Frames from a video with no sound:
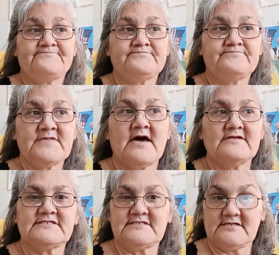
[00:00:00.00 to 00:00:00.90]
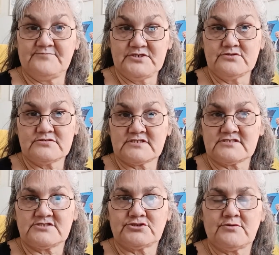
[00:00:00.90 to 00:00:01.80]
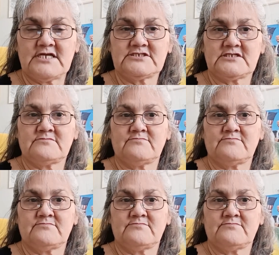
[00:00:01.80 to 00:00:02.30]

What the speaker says: Not to abuse the situation,